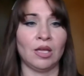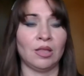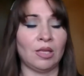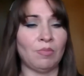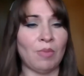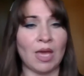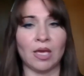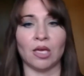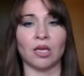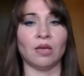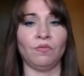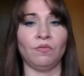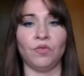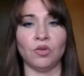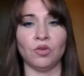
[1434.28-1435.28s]
Make it
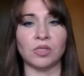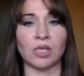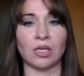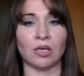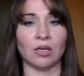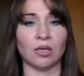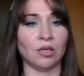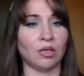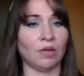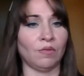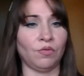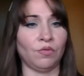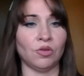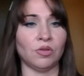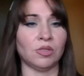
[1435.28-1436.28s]
confusing,
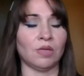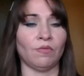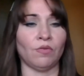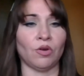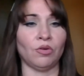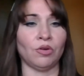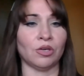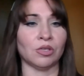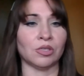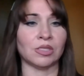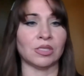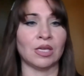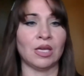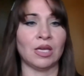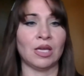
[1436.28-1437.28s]
confuse the
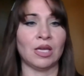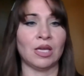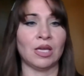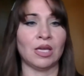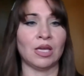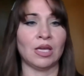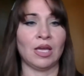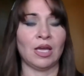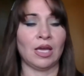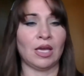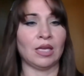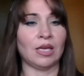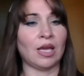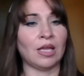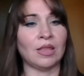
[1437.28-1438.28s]
voters.
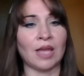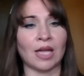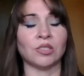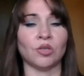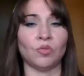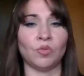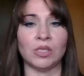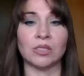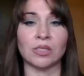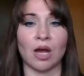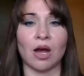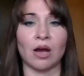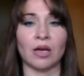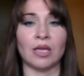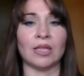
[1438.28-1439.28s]
And that's what we saw.
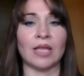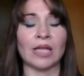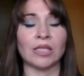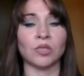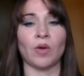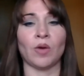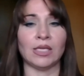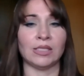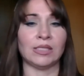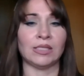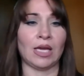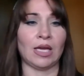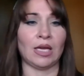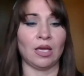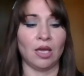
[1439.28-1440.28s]
And that's why I say